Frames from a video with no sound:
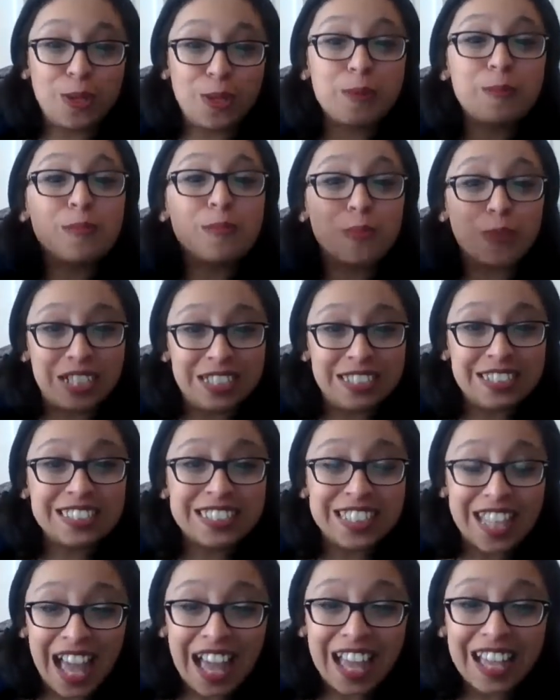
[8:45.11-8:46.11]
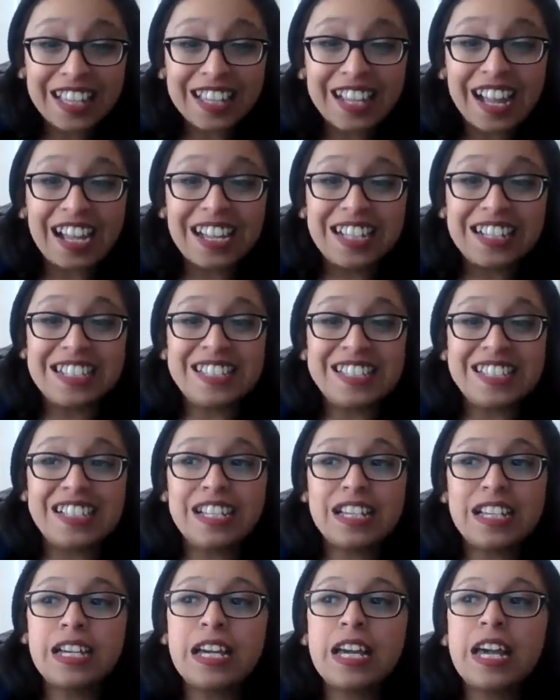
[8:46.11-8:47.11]
embrace that
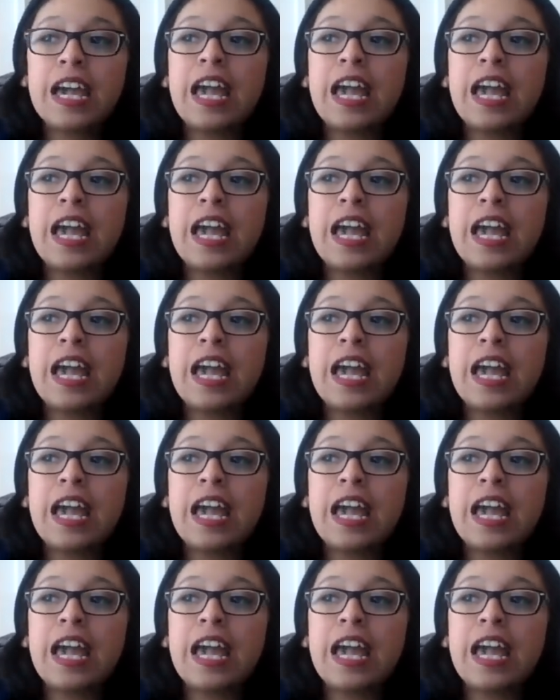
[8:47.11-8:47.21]
idea